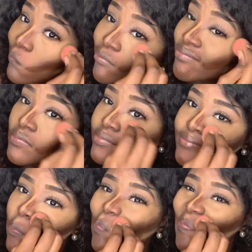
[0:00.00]

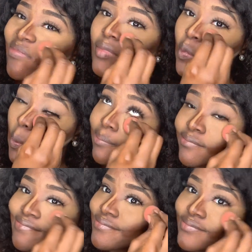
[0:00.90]
Beauty
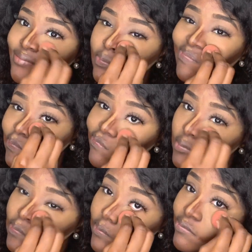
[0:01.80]
foundation,
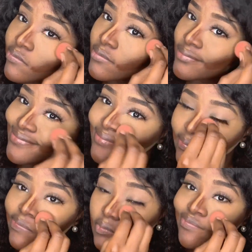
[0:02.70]
and I'll
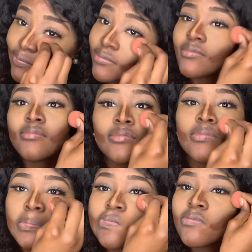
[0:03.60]
mix my
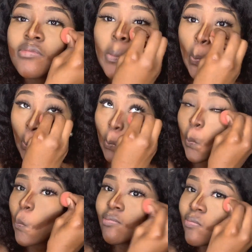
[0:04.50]
Nair's
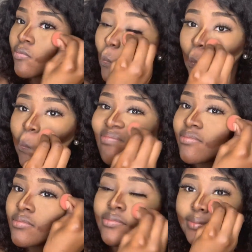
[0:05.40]
foundation stick.
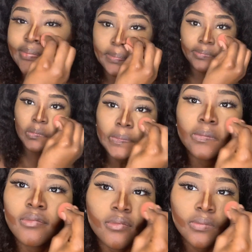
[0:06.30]
But
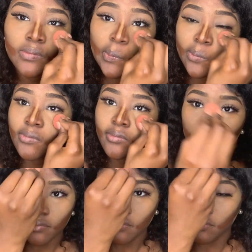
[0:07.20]

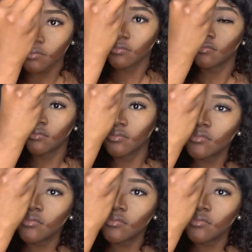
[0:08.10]
I just stopped